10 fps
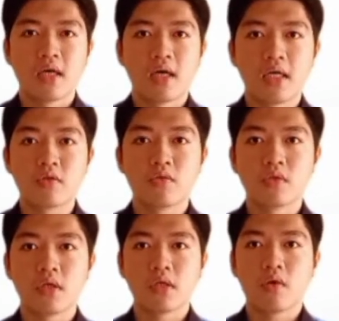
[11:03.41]
it
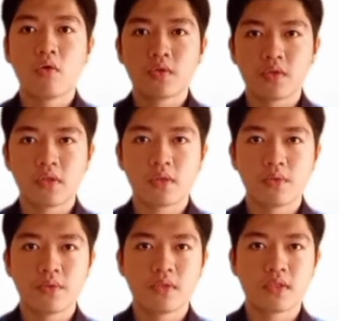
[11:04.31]
also
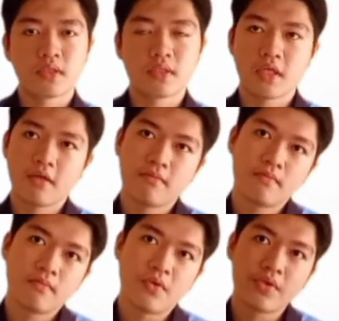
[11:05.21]
includes
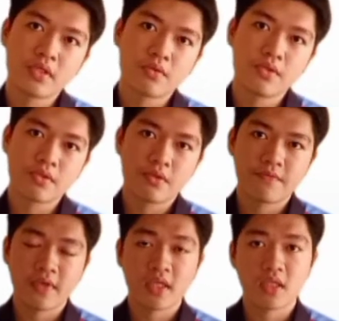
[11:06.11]
some resource or
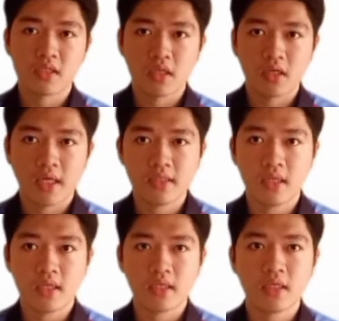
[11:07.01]
financial
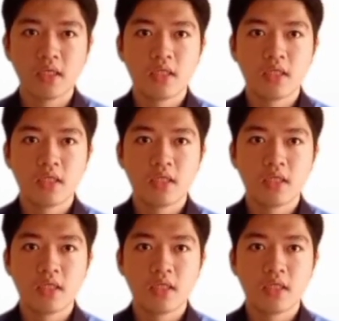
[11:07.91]
handling.